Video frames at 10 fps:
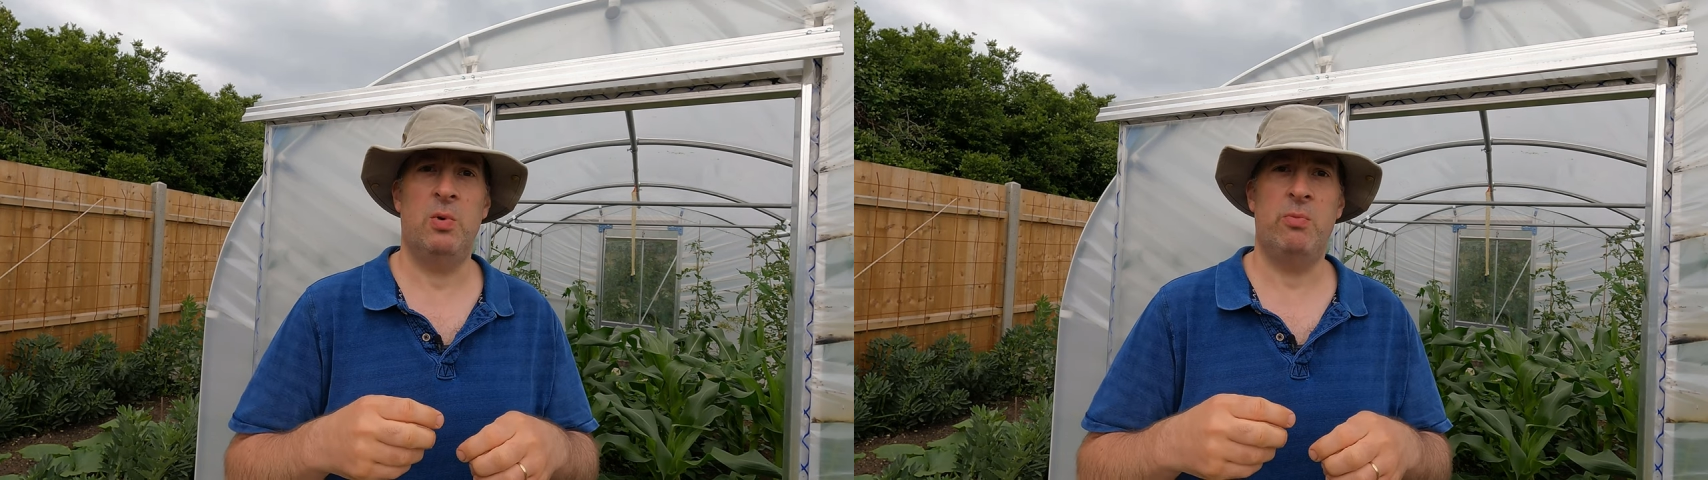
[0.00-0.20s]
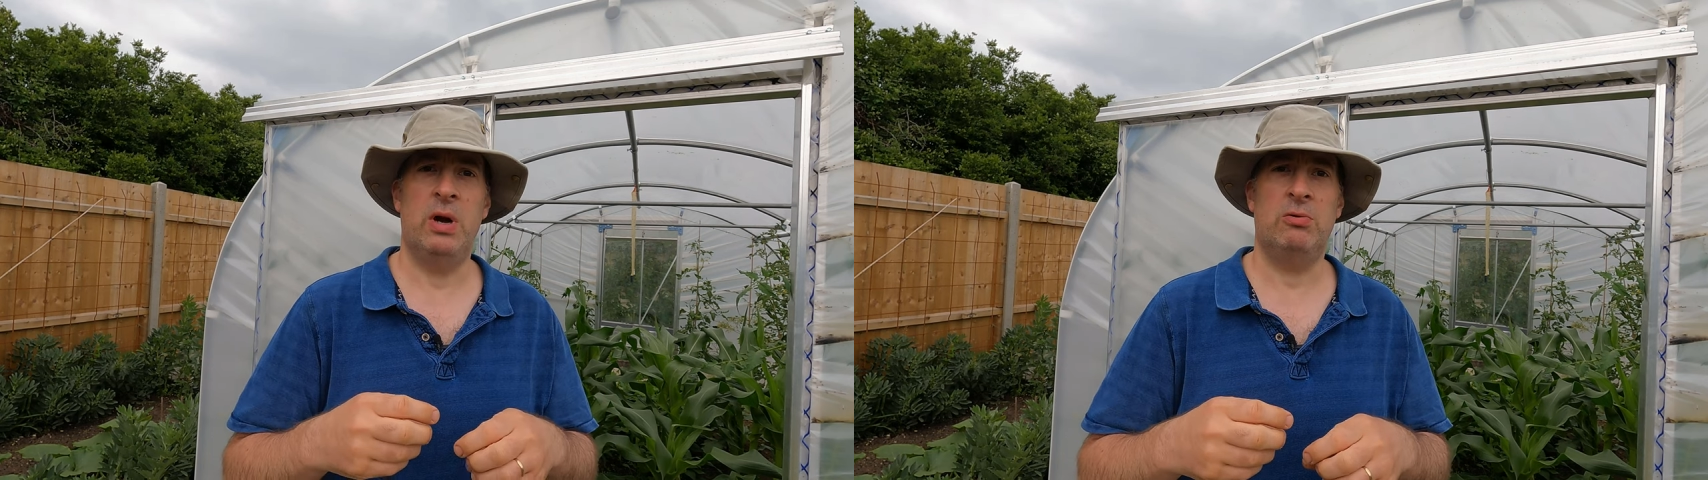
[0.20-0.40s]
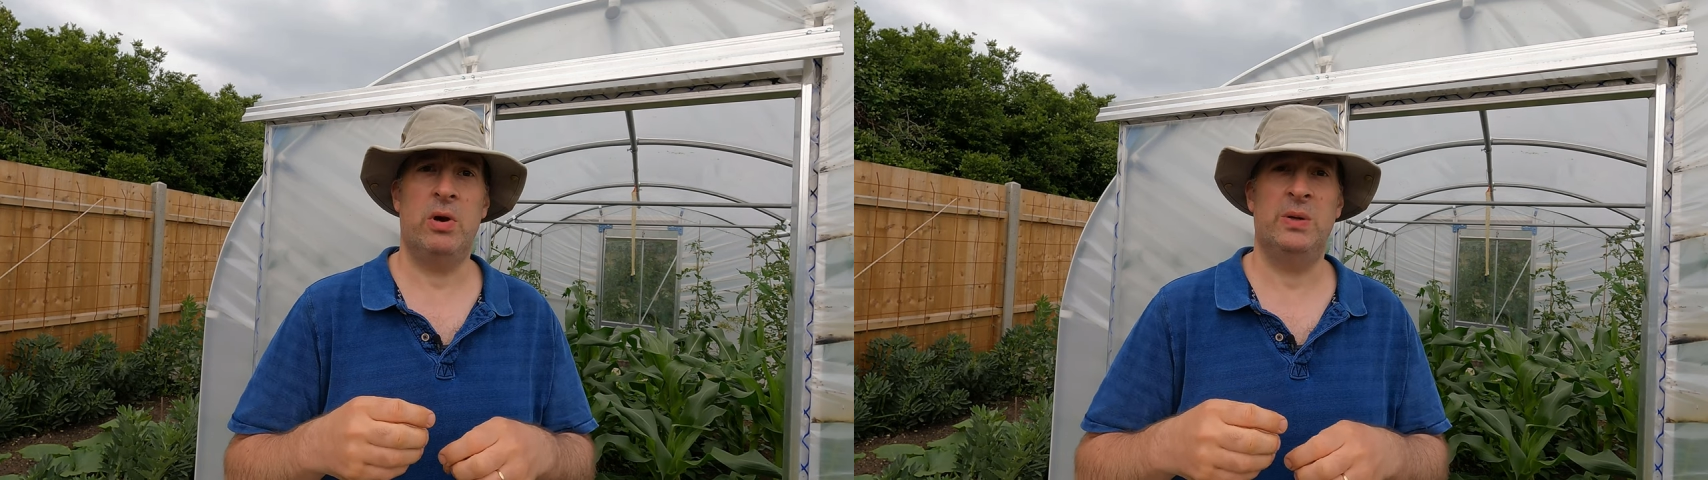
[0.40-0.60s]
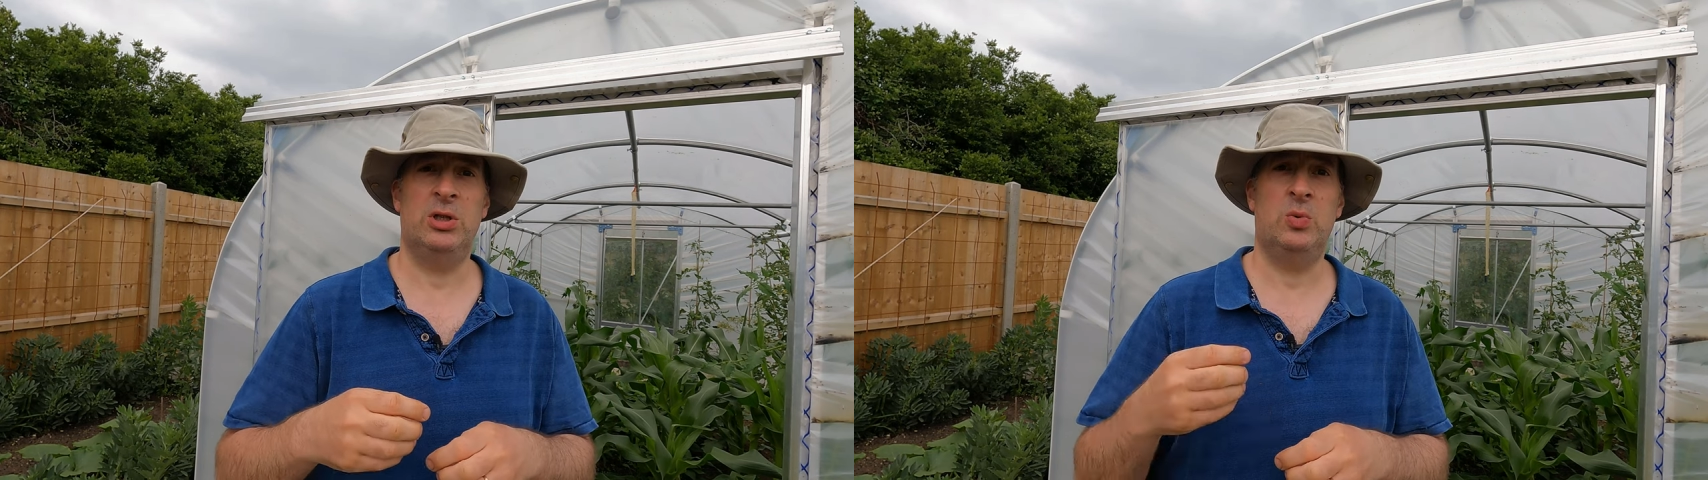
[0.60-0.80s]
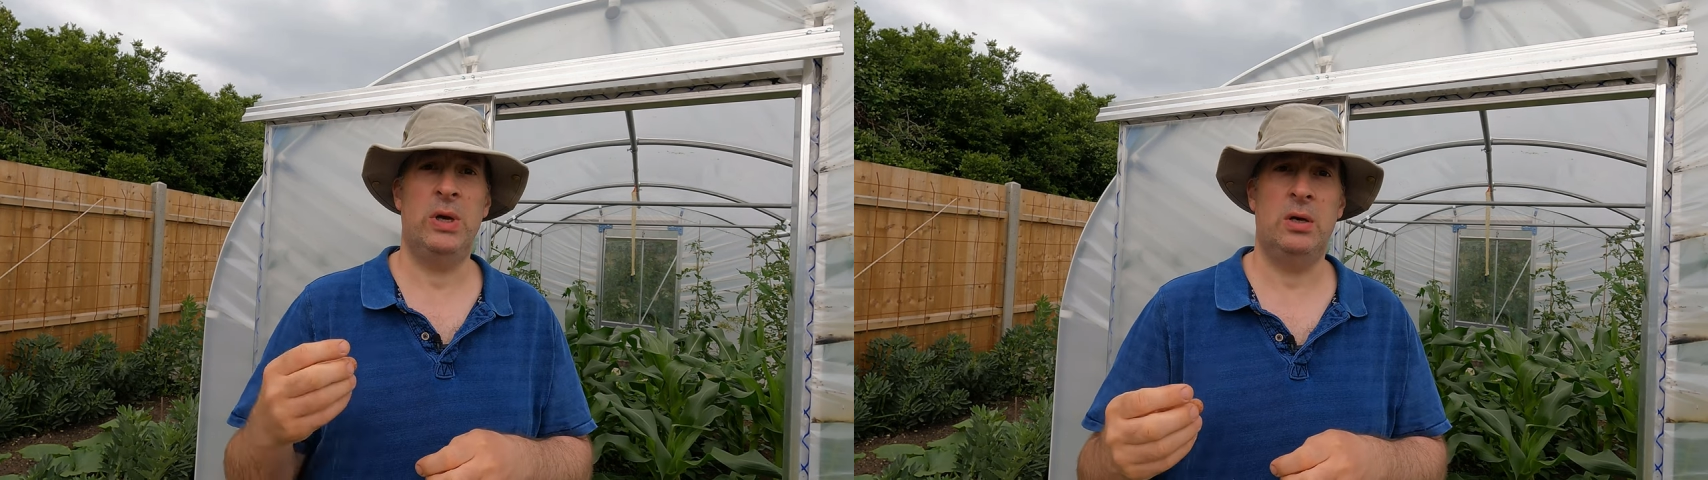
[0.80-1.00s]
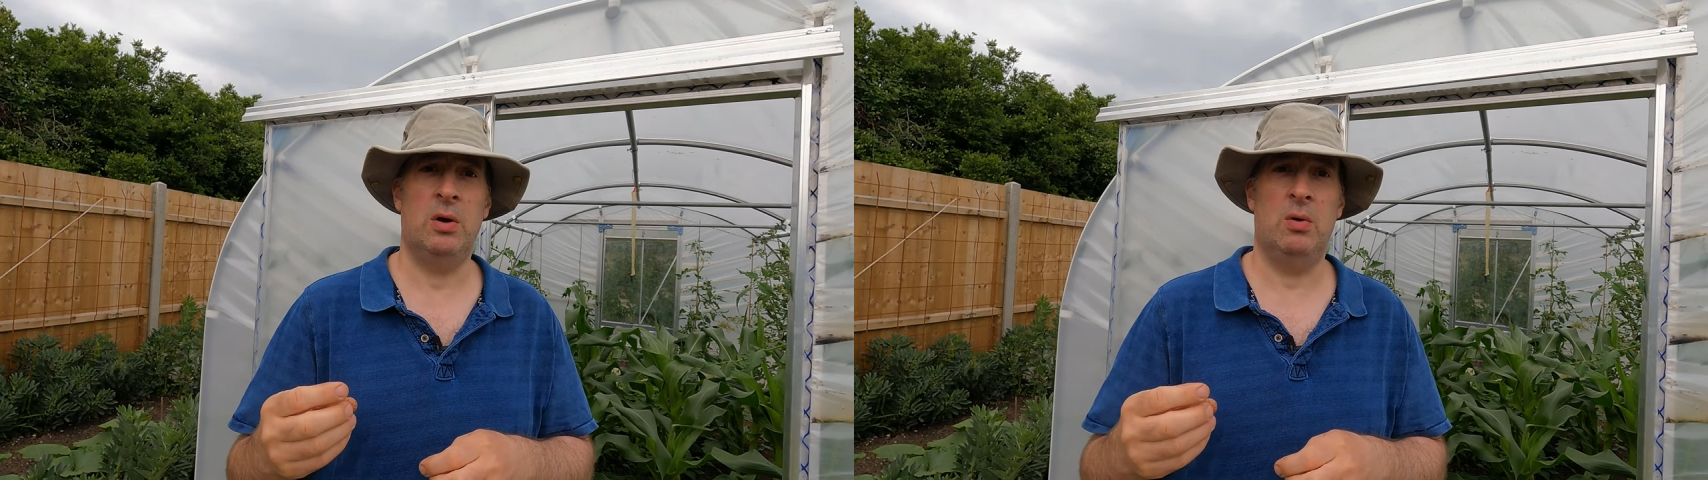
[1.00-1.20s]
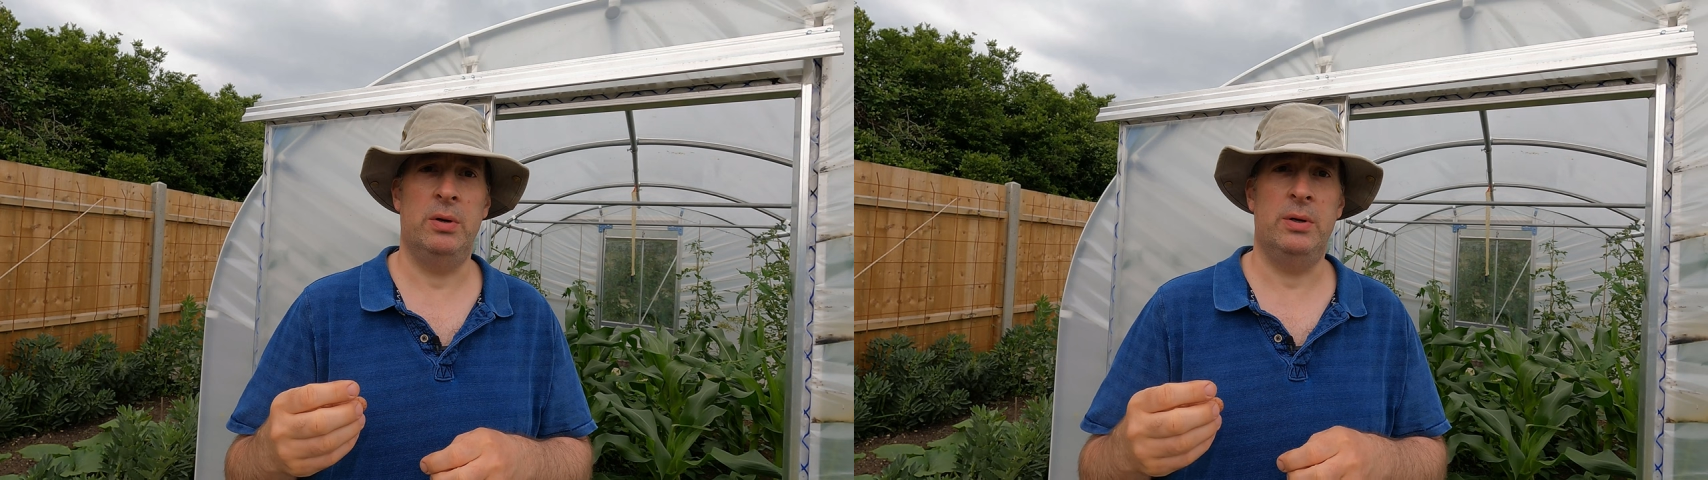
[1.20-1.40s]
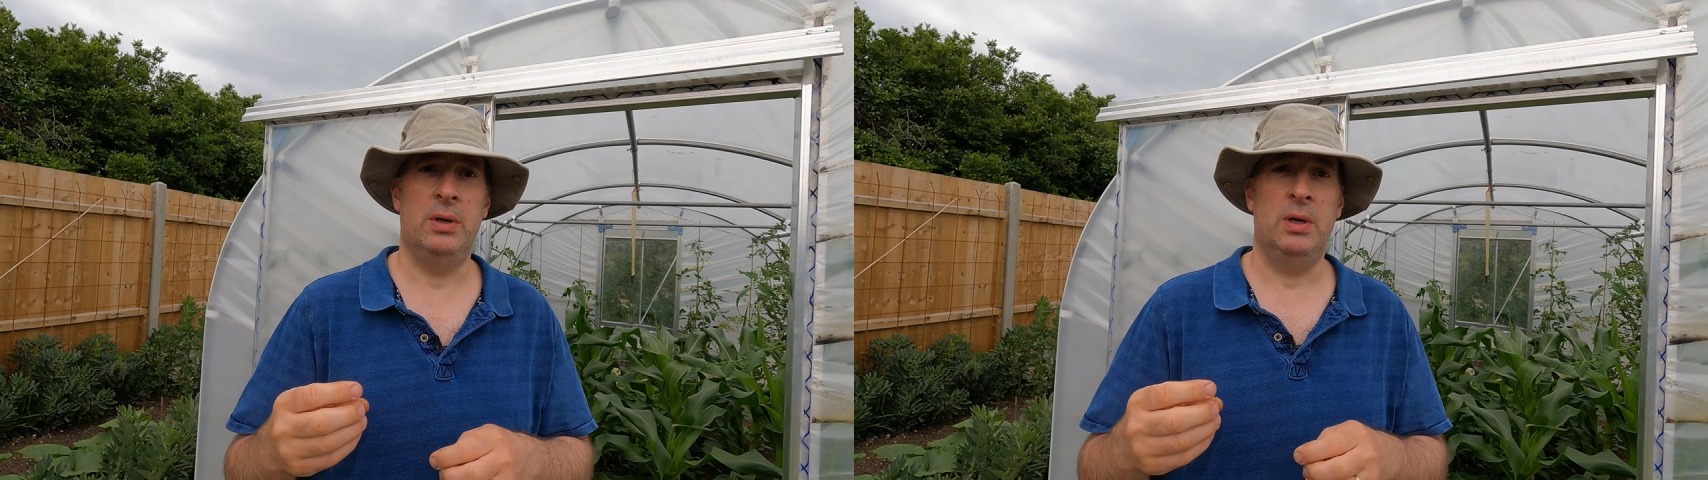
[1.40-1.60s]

when we're growing sweet corn,